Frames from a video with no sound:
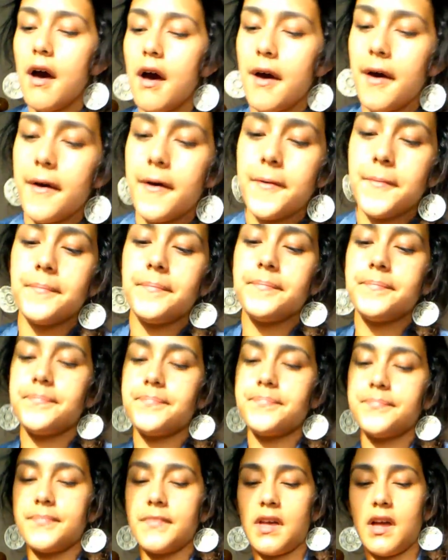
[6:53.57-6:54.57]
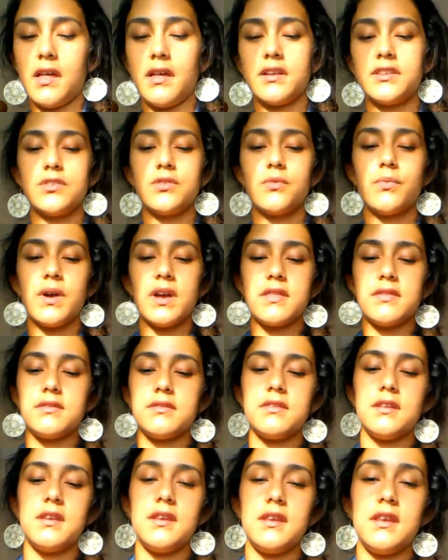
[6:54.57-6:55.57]
I like the way
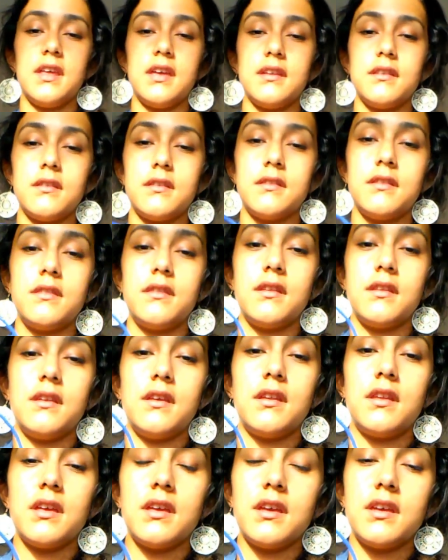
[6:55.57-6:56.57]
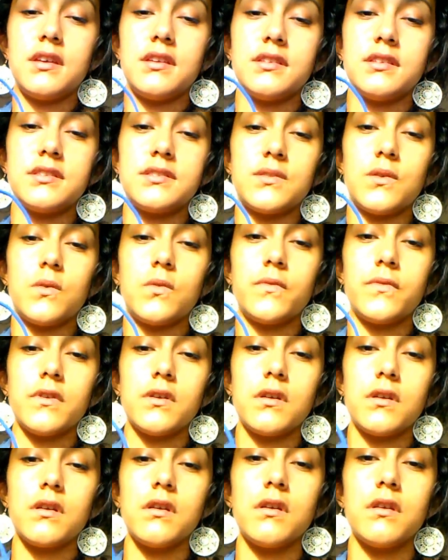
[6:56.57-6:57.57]
the knitting is
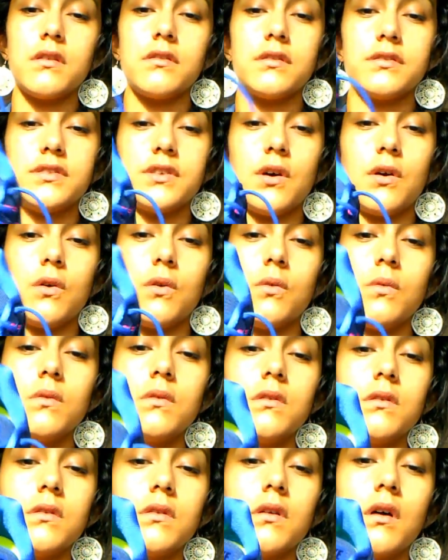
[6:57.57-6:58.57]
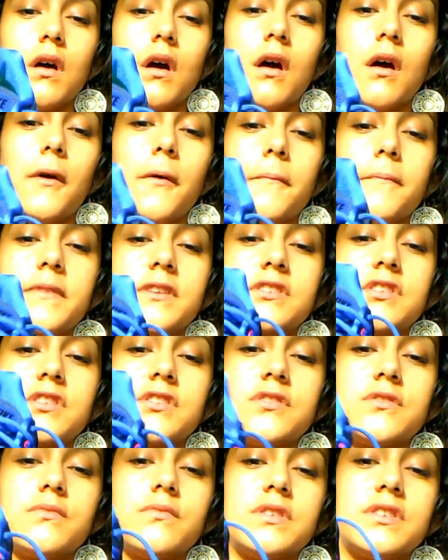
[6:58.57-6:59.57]
over the toe. It's
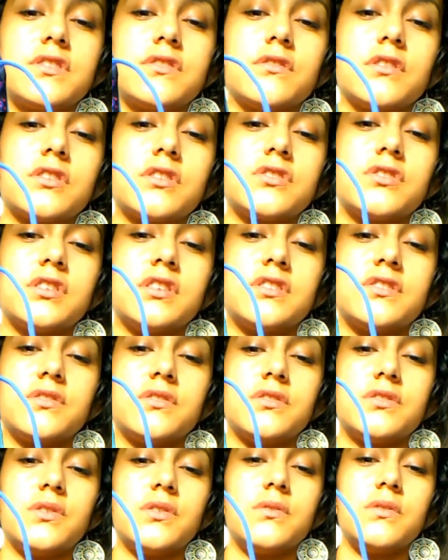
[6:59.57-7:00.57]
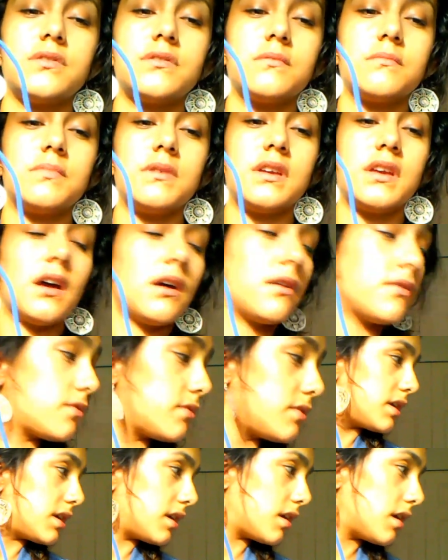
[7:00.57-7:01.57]
just restructured in so your toe doesn't peek out
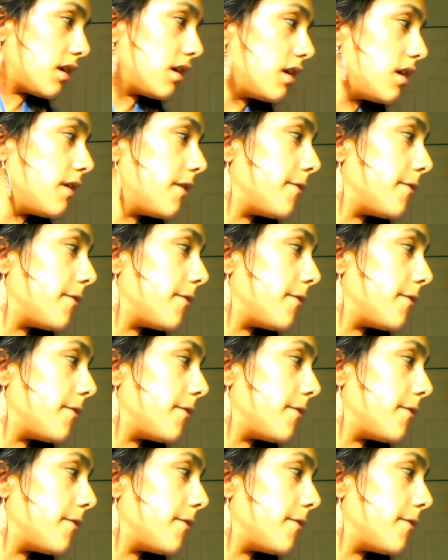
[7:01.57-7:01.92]
here.